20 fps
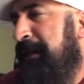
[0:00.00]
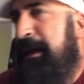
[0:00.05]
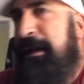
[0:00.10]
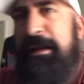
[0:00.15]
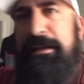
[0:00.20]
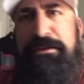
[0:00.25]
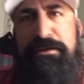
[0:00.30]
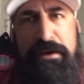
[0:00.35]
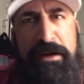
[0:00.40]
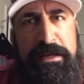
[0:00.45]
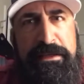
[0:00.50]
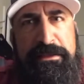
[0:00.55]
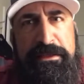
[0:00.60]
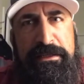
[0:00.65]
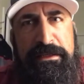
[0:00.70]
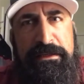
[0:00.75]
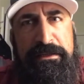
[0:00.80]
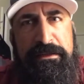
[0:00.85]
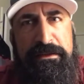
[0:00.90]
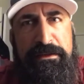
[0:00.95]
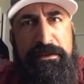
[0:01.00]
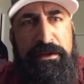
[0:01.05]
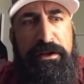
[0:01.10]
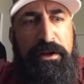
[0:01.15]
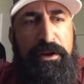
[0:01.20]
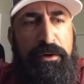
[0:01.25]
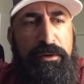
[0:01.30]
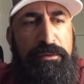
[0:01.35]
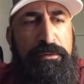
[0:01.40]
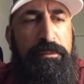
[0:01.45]
And that's crazy,
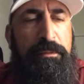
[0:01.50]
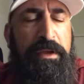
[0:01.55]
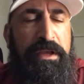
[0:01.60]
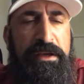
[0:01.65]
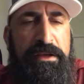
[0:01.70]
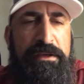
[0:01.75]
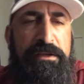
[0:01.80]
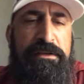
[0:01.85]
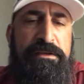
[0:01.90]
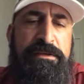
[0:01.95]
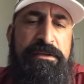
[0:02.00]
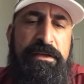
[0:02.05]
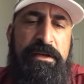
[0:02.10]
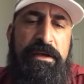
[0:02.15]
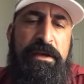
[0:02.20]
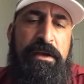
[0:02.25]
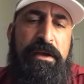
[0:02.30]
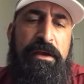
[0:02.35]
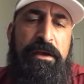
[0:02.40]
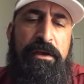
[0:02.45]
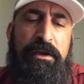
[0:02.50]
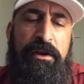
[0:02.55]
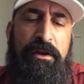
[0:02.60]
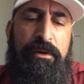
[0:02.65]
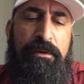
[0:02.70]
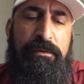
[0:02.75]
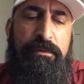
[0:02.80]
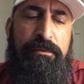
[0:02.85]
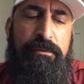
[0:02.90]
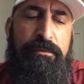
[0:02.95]
because,
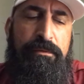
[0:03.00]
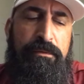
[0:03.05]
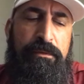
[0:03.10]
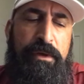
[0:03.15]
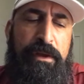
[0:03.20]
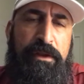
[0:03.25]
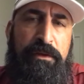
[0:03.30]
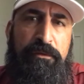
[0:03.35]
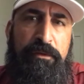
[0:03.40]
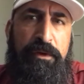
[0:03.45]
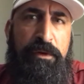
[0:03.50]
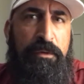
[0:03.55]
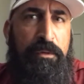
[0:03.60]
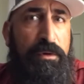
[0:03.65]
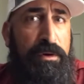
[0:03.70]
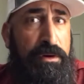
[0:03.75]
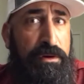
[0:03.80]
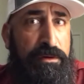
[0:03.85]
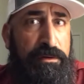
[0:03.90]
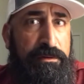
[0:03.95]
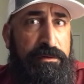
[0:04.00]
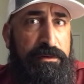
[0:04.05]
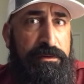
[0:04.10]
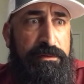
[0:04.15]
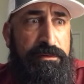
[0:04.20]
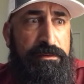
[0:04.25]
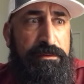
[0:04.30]
in the real world,